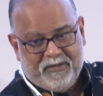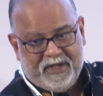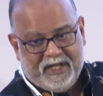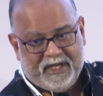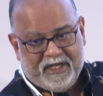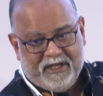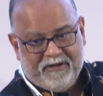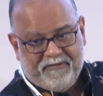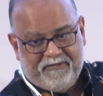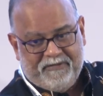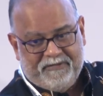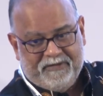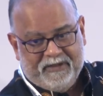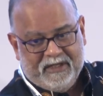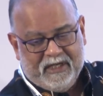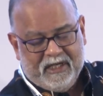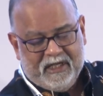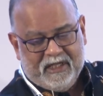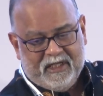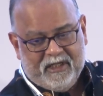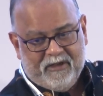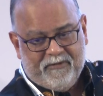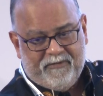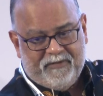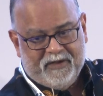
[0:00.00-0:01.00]
And
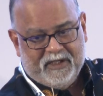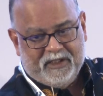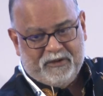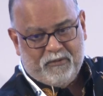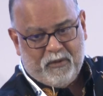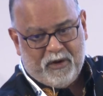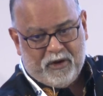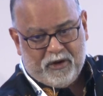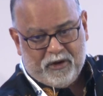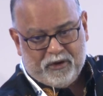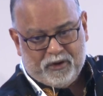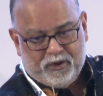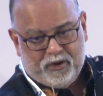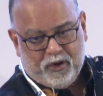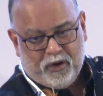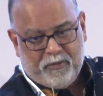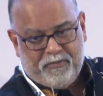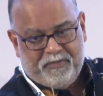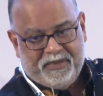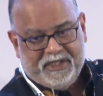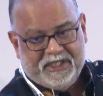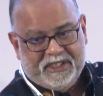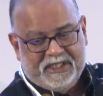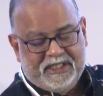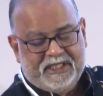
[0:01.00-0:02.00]
the first one on
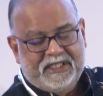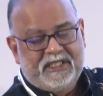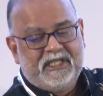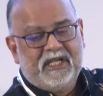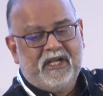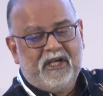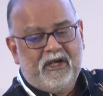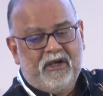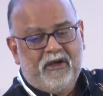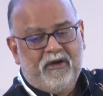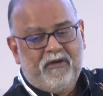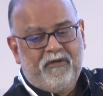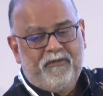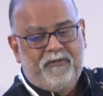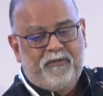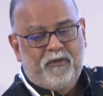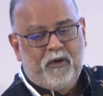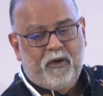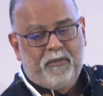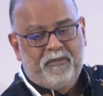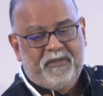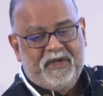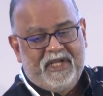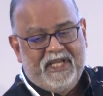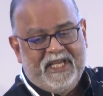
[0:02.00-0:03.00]
top is
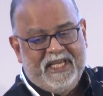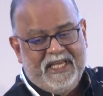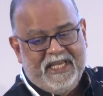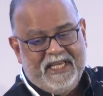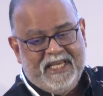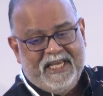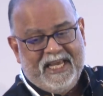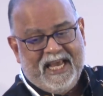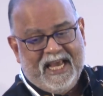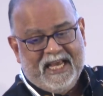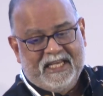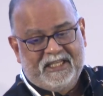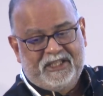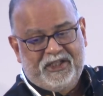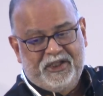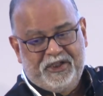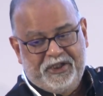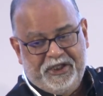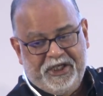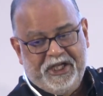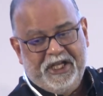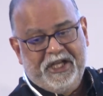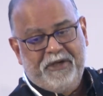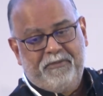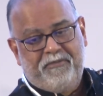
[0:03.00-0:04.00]
from
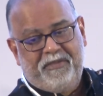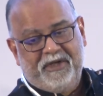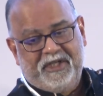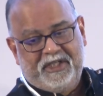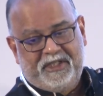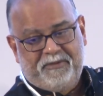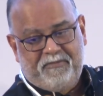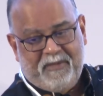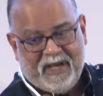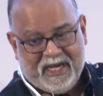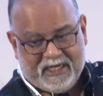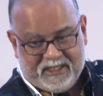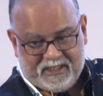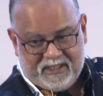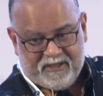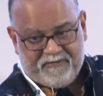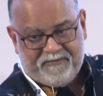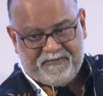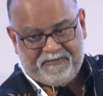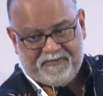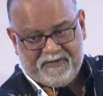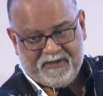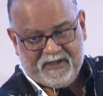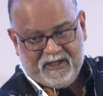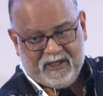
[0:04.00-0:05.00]
ESG
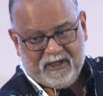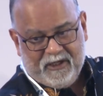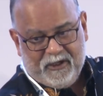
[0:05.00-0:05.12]
perspective.